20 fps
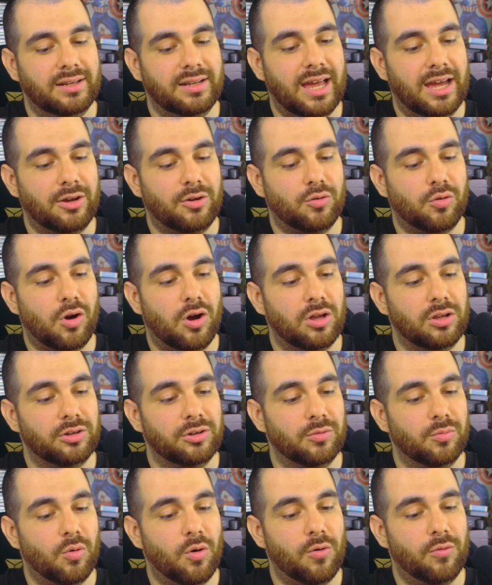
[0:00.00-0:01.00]
Nightcrawler,
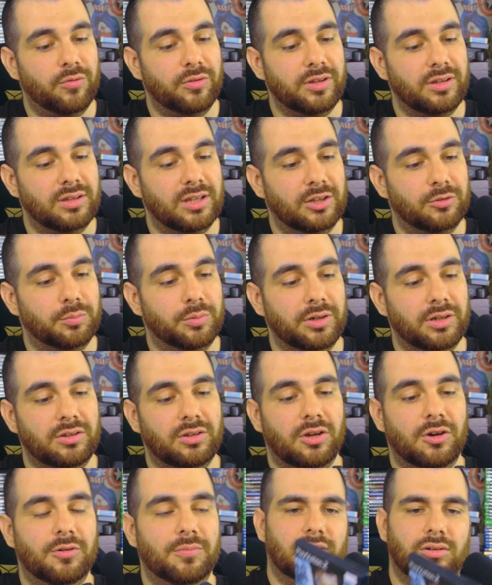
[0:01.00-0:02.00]
and Wolvie. That's pretty
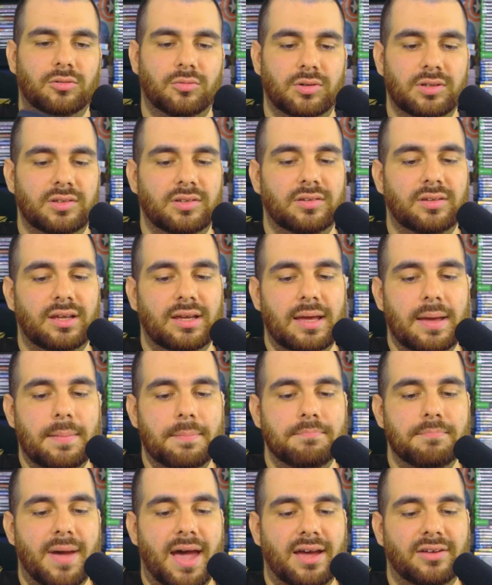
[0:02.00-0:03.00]
dope. What does it say?
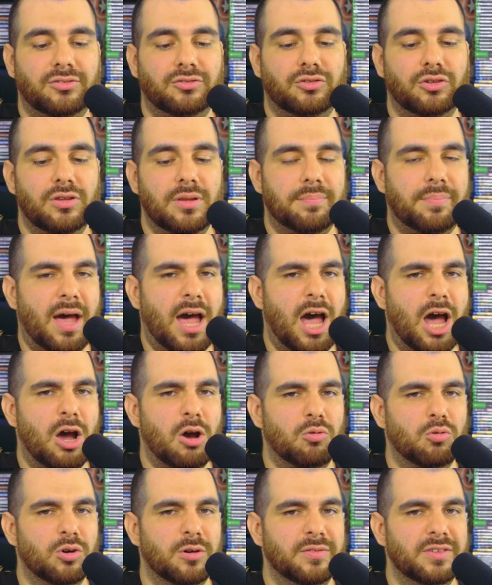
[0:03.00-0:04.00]
Master the
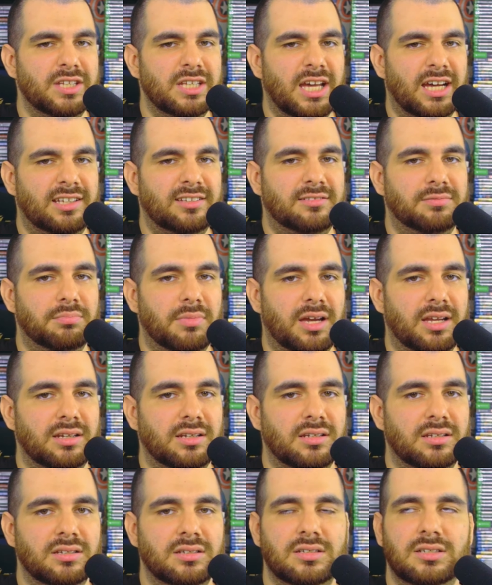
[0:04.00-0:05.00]
power of the X-Men.
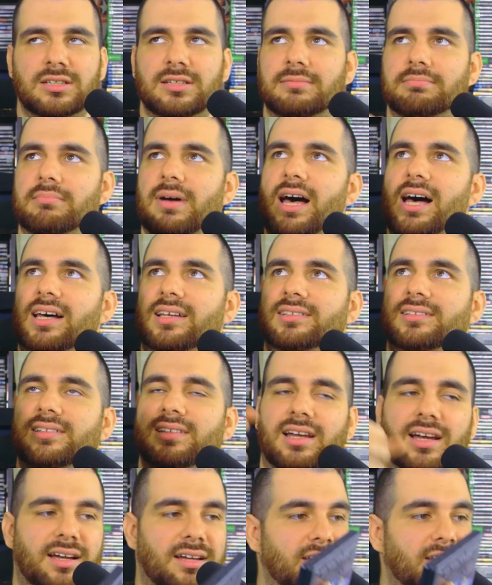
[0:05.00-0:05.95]
Master.